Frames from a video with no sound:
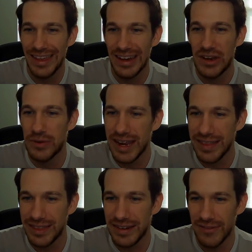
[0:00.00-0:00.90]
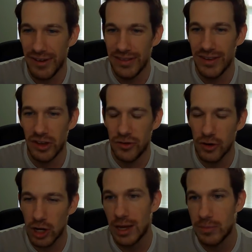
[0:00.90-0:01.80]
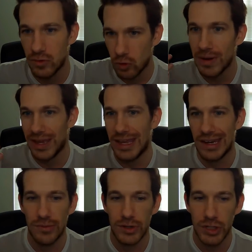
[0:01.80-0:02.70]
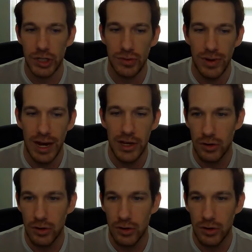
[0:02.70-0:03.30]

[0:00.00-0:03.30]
then you need the defenses because you're going to absorb a hit in return, right?